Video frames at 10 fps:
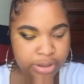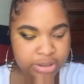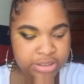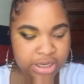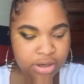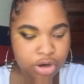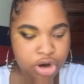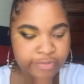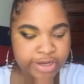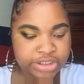It's like an
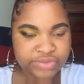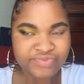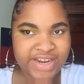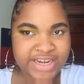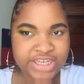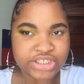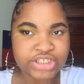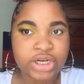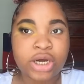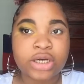orange reddish
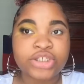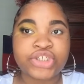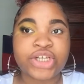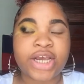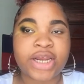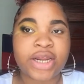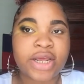shade,